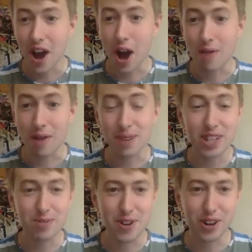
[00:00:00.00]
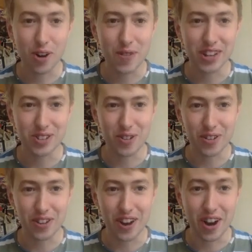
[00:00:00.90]
And please put comments
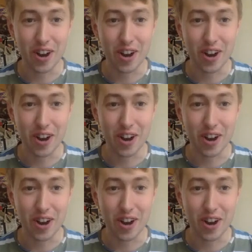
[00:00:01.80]
on